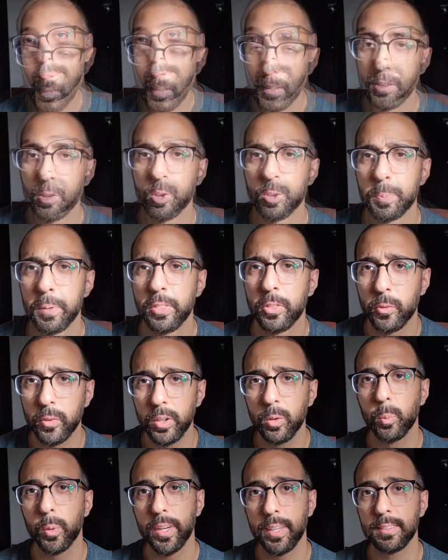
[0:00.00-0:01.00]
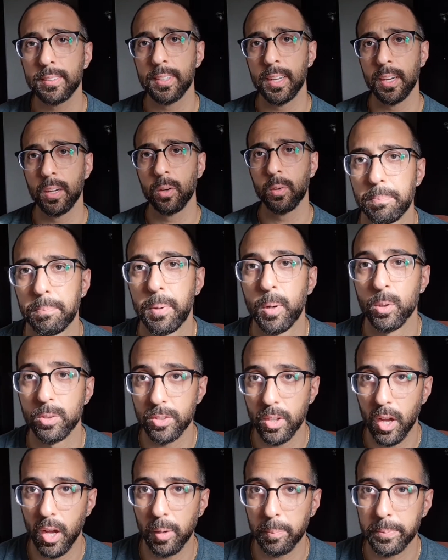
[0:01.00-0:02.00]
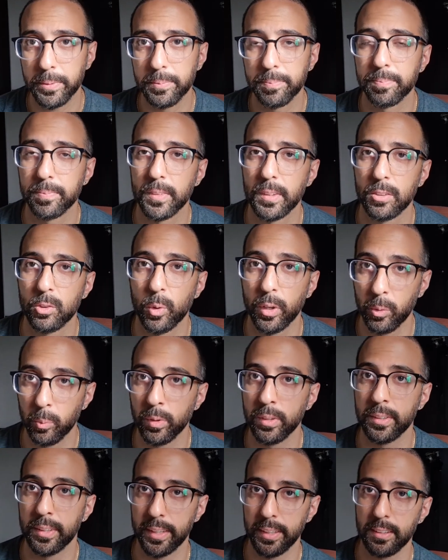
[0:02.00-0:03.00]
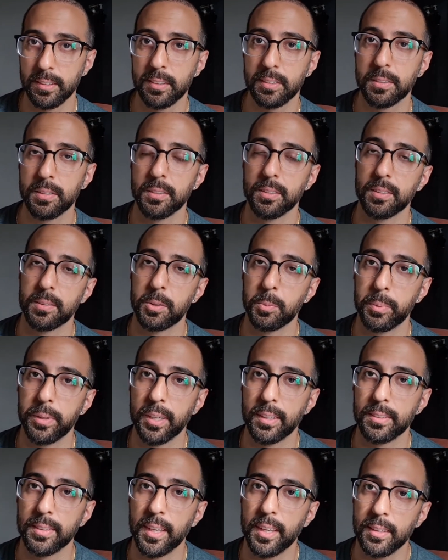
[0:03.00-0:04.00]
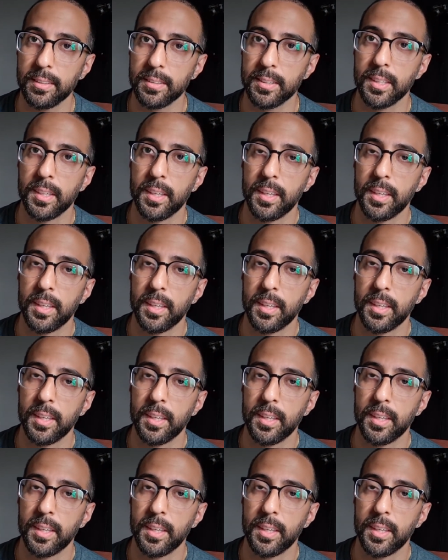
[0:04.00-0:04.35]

So it's been 3 weeks now, post-op, 21 days to be exact.